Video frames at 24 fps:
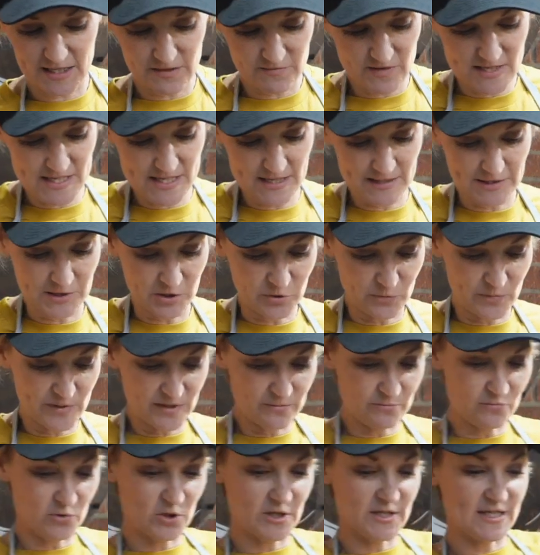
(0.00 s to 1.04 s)
give us a little
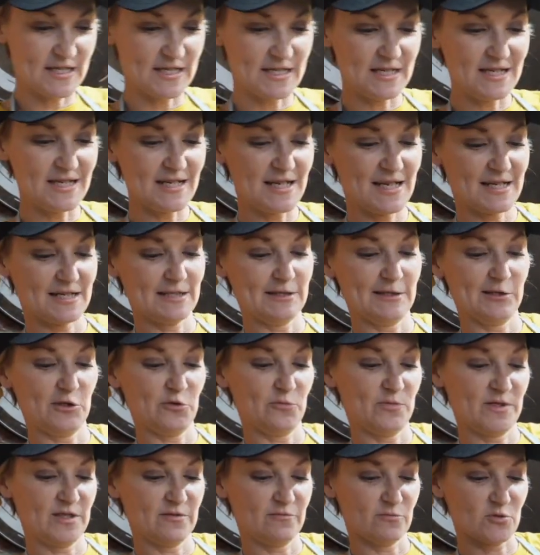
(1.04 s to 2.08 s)
bit more heat and a little
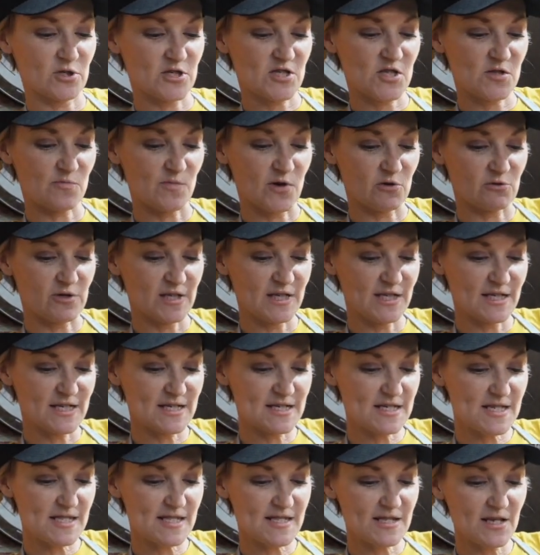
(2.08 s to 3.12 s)
bit of more
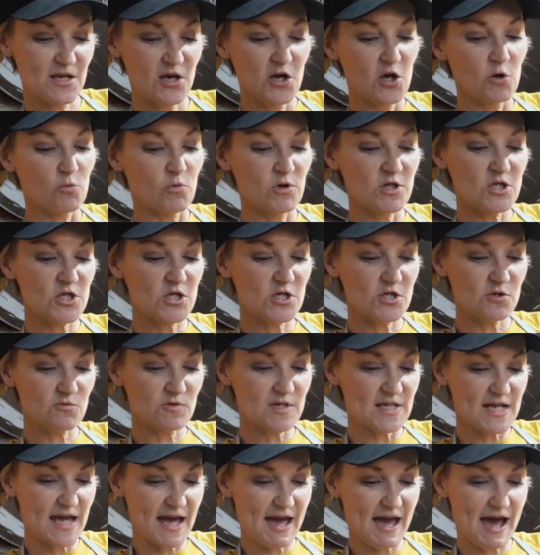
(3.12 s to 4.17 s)
smokiness. We're just
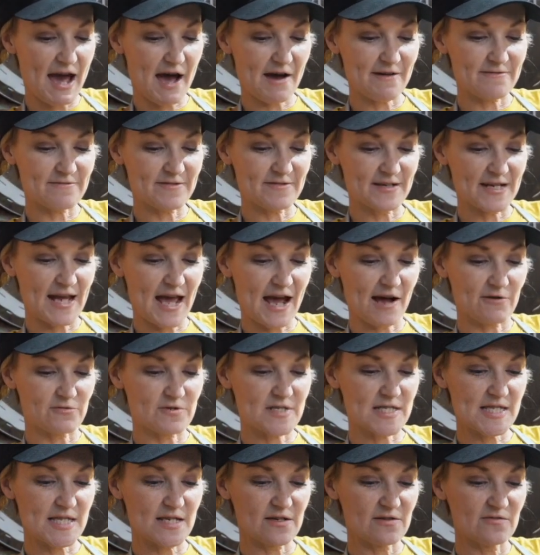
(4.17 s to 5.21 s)
doing 1/2
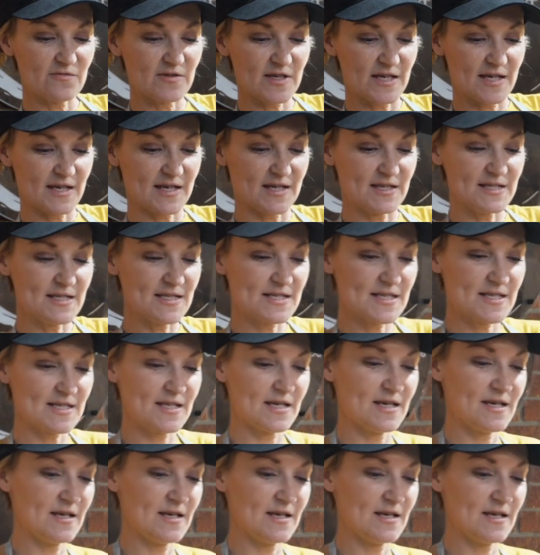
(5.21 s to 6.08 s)
ounce of it.